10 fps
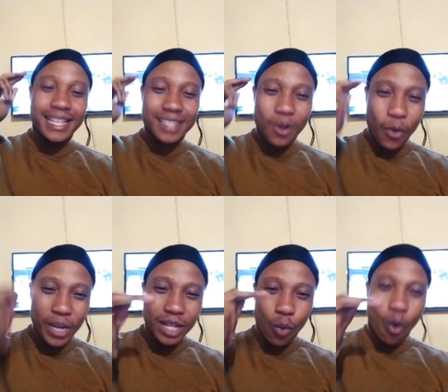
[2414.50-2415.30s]
It's a
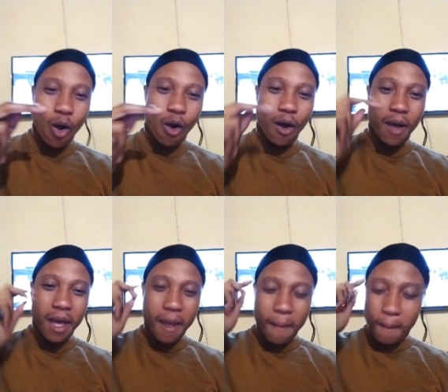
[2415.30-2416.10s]
real war,
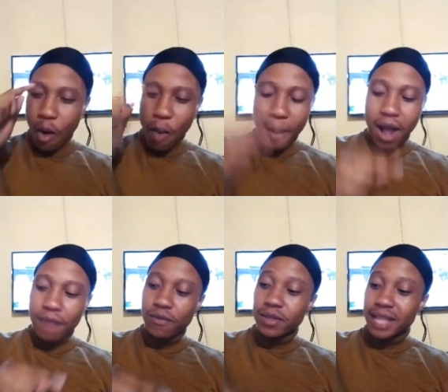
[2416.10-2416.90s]
more
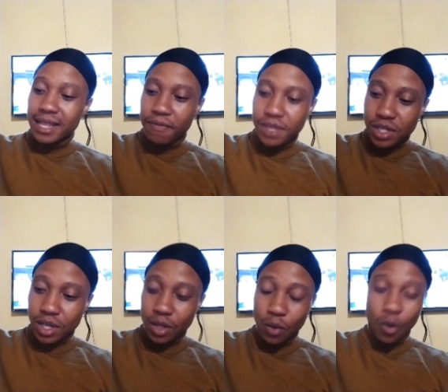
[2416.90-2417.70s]
powerful than the
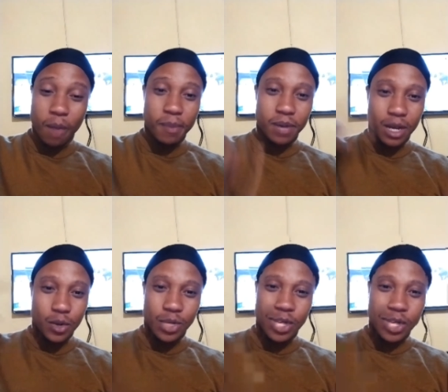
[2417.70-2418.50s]
physical war. People are
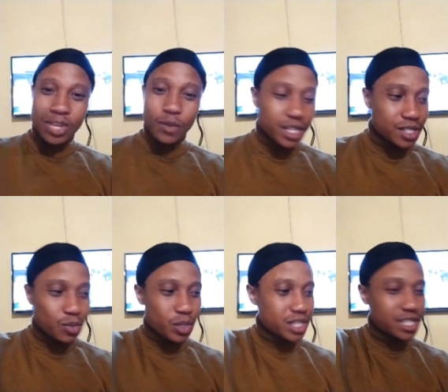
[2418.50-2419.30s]
looking at it,
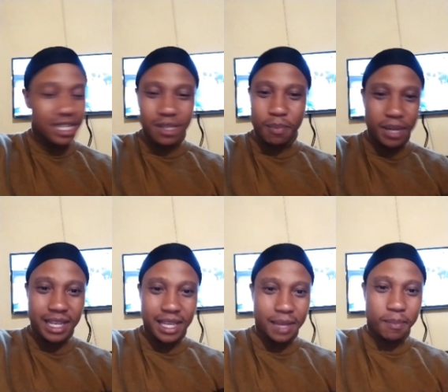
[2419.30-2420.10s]
which is just a
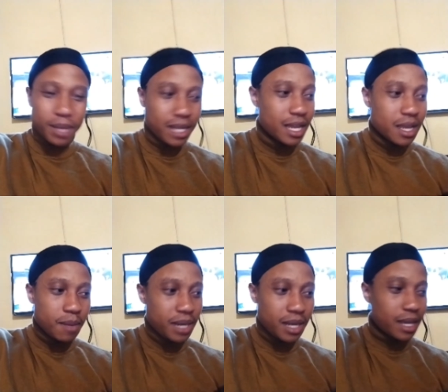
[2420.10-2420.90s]

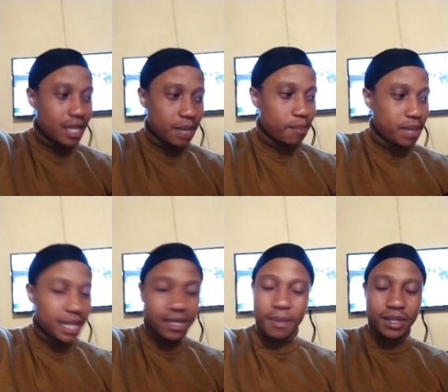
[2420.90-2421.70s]

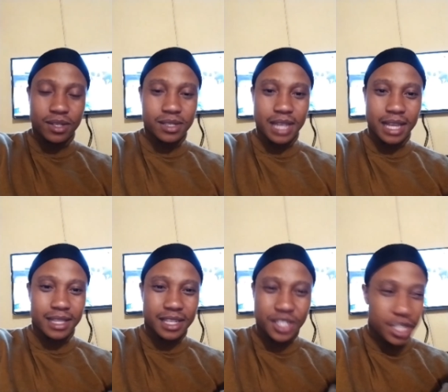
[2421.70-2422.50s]
pigs. I mean to say,
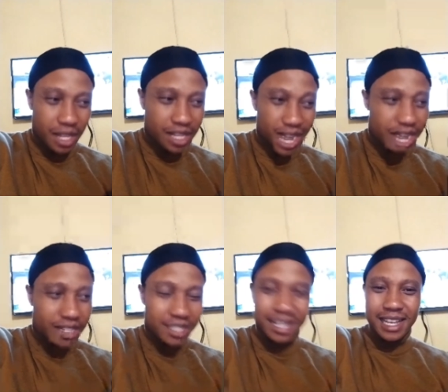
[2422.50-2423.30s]

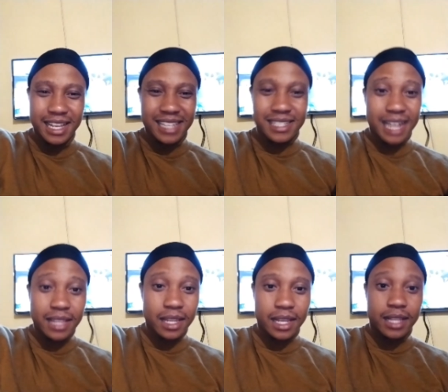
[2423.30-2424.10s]
childish. It's
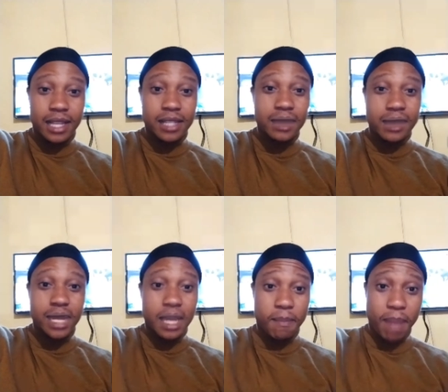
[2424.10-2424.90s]
nothing. It doesn't
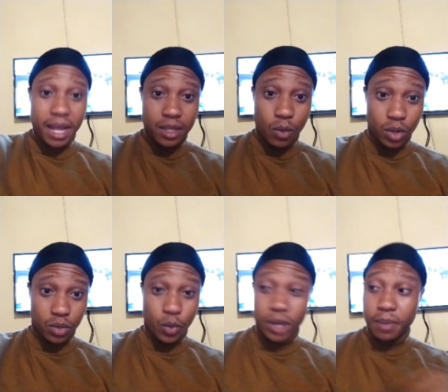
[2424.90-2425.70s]
really impact the
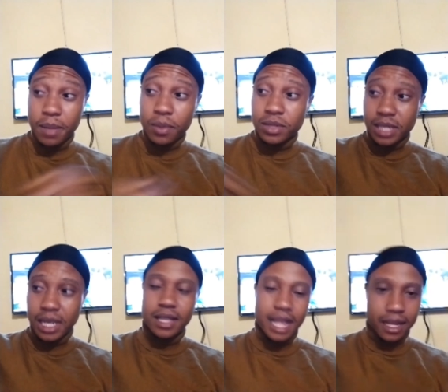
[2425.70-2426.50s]
world. When people
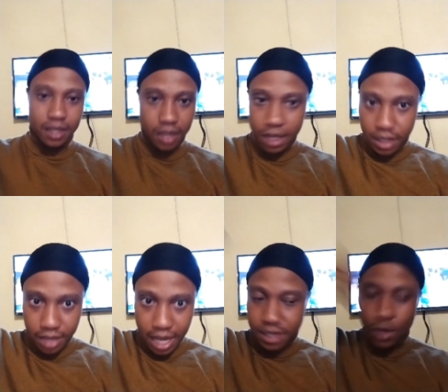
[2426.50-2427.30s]
see it, like it
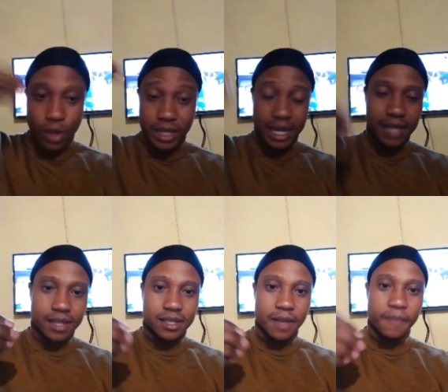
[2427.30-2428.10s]
does. No, it
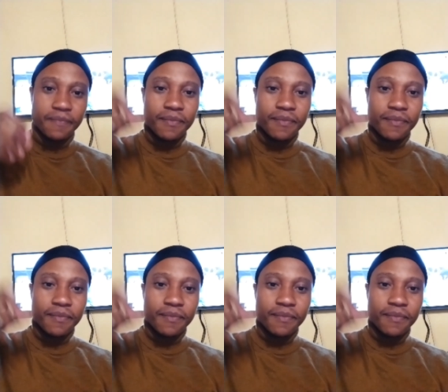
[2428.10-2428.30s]
doesn't.